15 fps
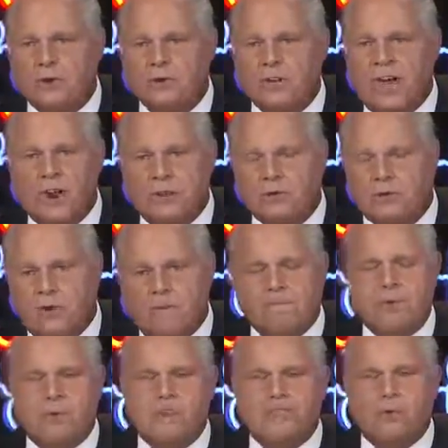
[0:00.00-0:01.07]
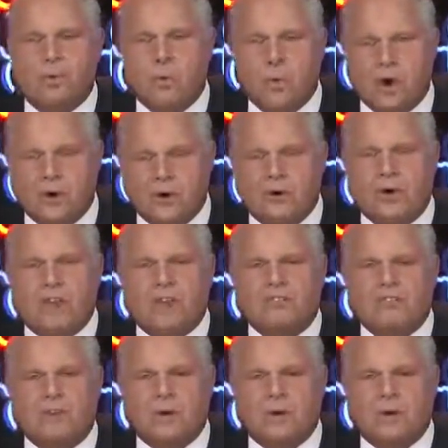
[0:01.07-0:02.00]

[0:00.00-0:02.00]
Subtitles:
I know Donald Trump. He's a winner.